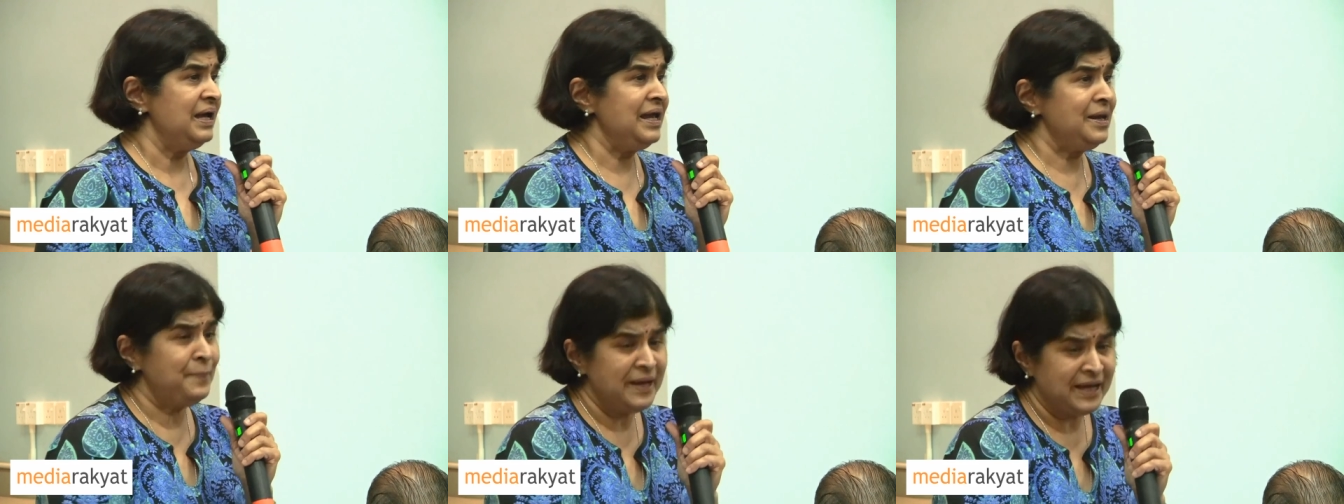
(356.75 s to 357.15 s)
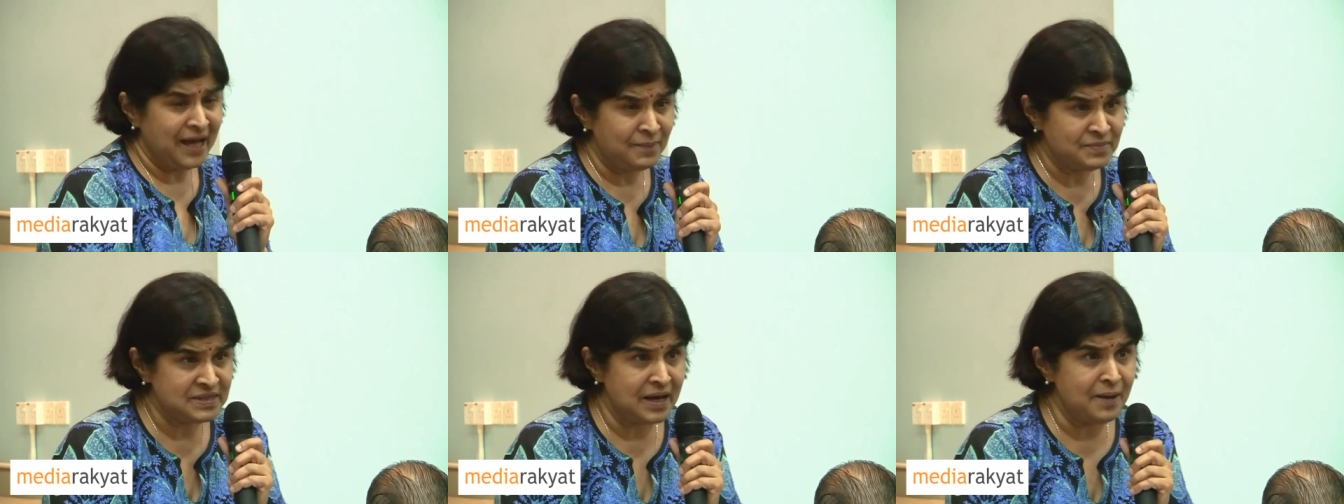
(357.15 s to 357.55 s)
It
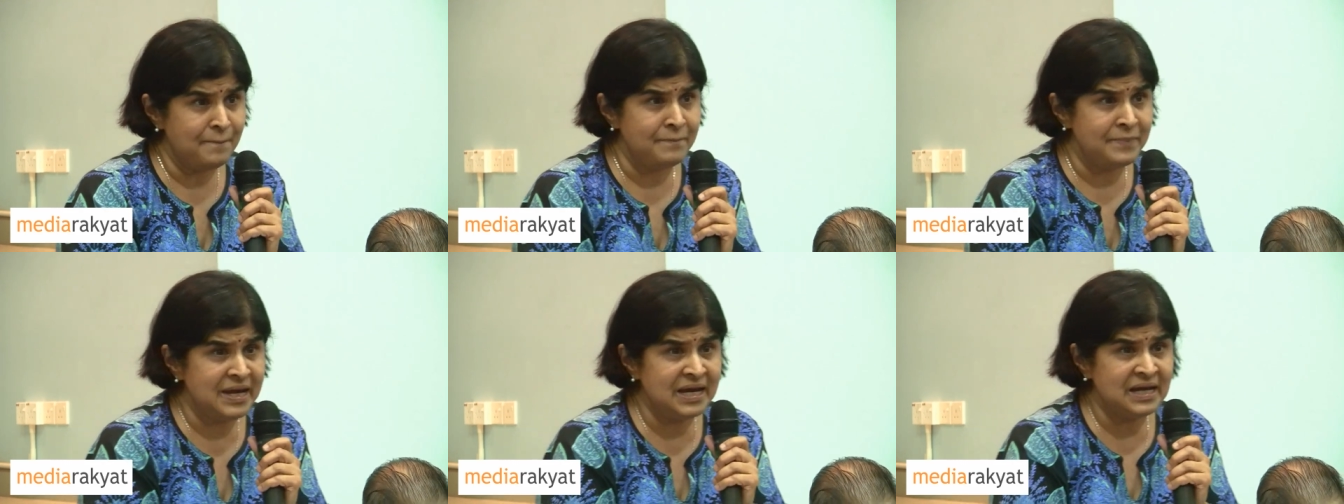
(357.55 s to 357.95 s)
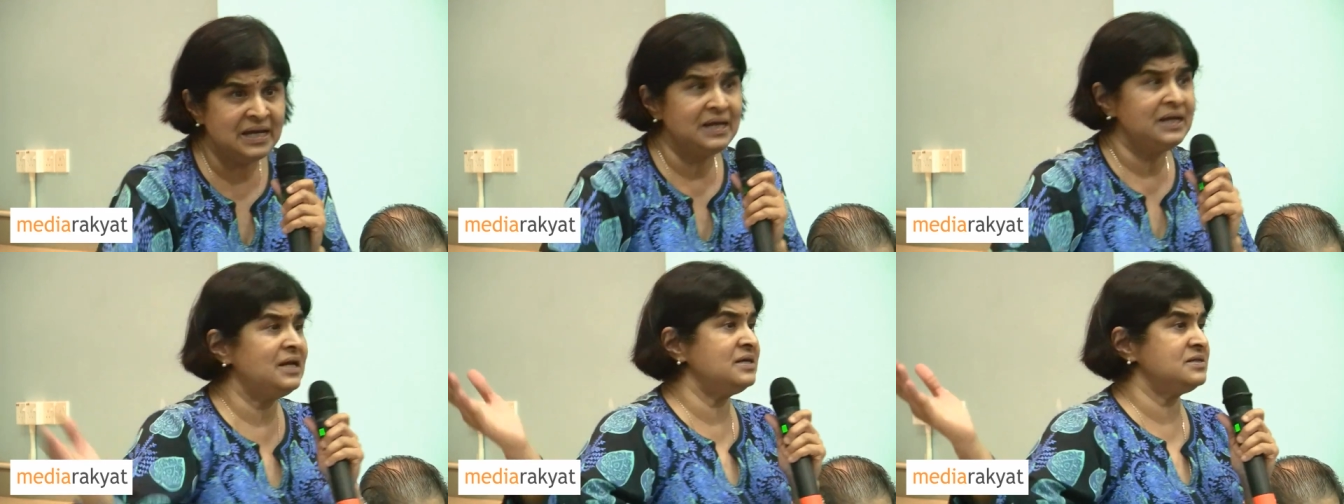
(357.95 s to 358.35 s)
becomes a
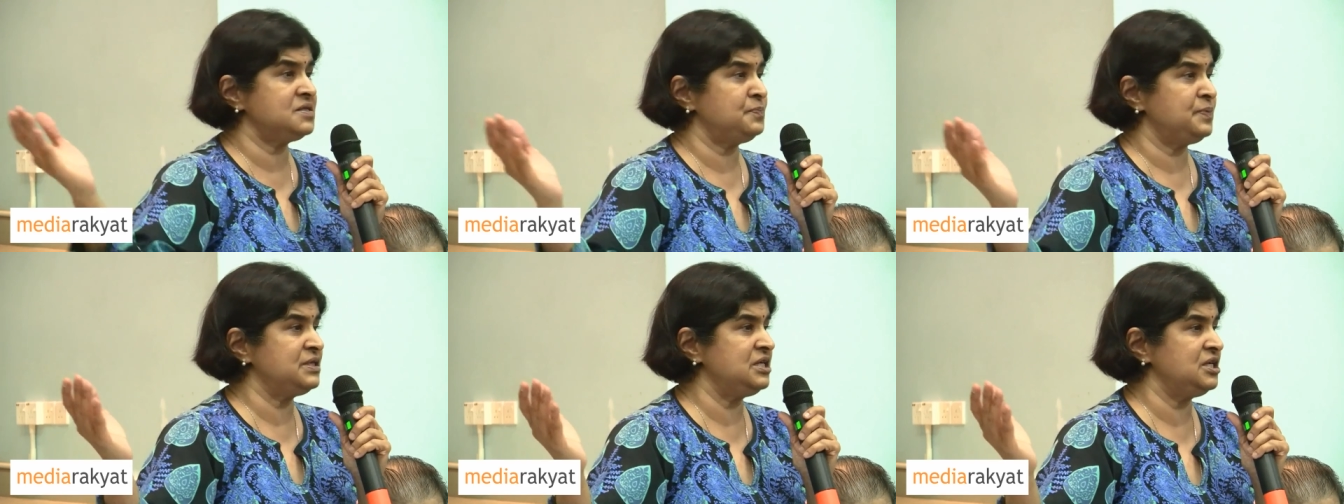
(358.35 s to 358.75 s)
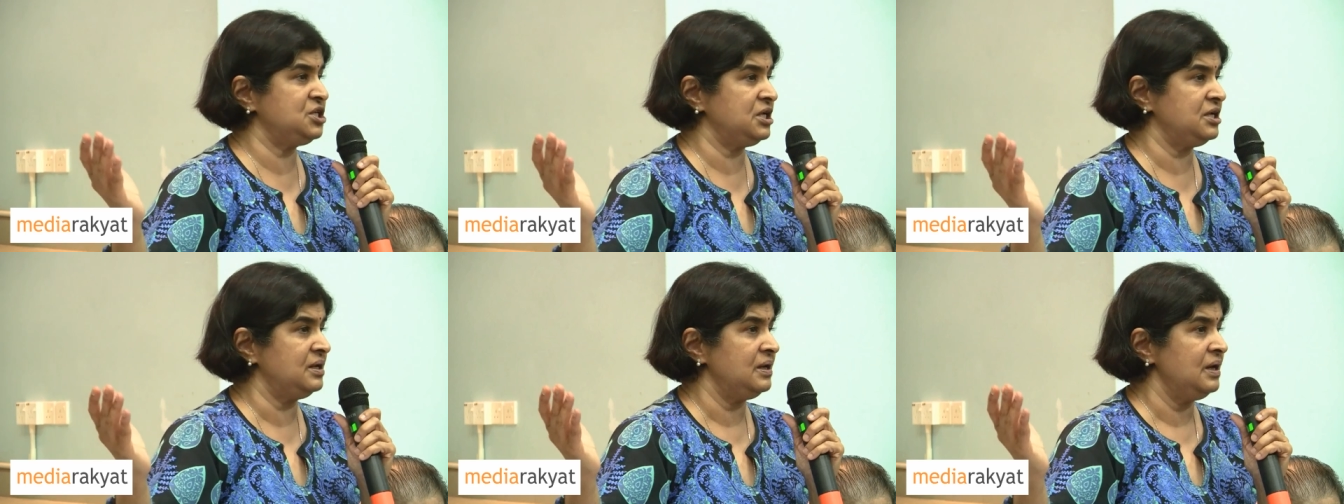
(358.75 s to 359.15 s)
meaningless
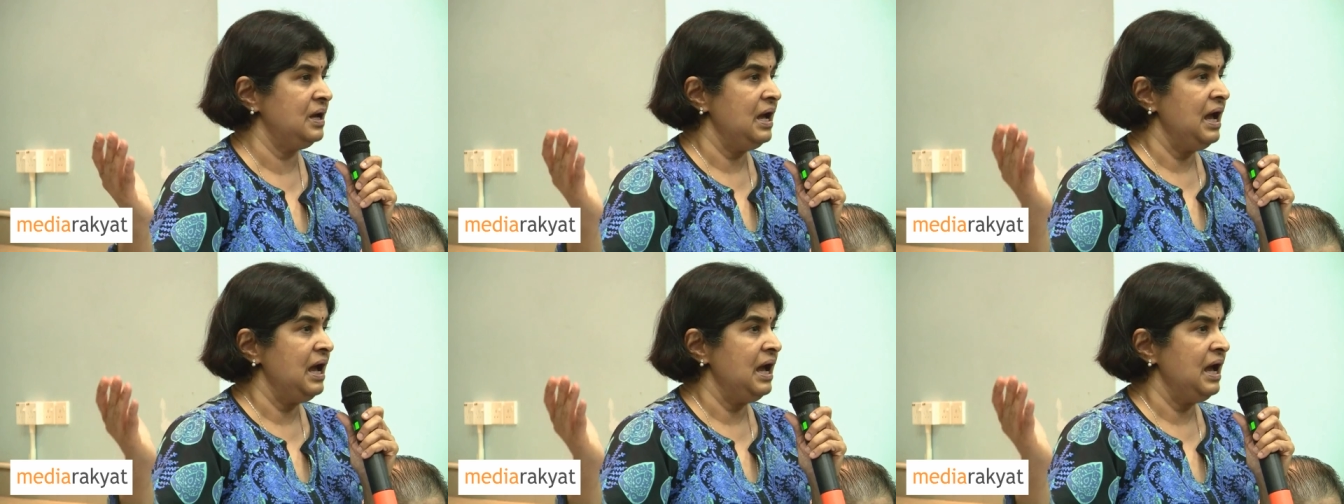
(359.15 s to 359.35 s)
petition